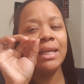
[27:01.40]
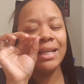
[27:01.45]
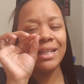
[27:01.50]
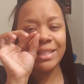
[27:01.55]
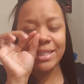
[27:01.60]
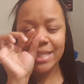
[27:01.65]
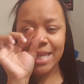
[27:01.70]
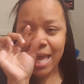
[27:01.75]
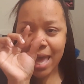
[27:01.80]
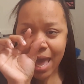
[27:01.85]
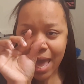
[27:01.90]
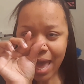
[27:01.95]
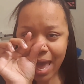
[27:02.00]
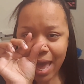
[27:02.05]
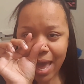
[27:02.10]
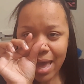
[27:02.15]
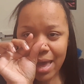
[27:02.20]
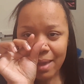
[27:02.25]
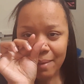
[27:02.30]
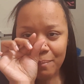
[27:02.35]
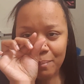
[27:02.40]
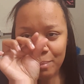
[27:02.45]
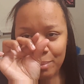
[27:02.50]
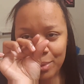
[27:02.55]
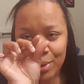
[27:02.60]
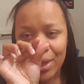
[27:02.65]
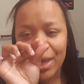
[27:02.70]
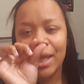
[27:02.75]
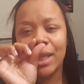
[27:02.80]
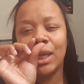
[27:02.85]
it a tad
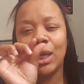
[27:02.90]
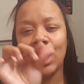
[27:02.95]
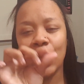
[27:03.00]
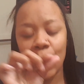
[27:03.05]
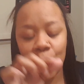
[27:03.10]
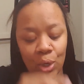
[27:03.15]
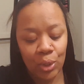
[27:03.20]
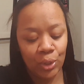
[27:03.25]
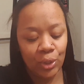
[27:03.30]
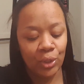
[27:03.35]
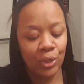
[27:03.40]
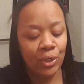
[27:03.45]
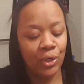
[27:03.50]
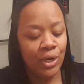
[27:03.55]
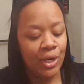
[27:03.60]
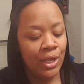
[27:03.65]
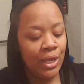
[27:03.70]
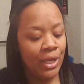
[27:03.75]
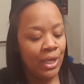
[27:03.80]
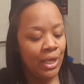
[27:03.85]
bit longer